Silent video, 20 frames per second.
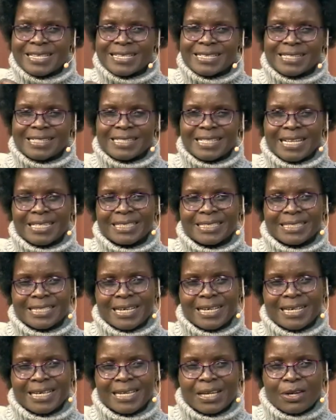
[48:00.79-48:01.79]
the
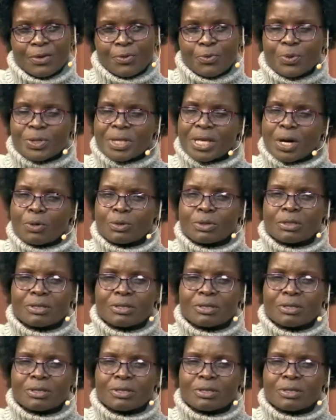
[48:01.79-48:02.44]
center. Without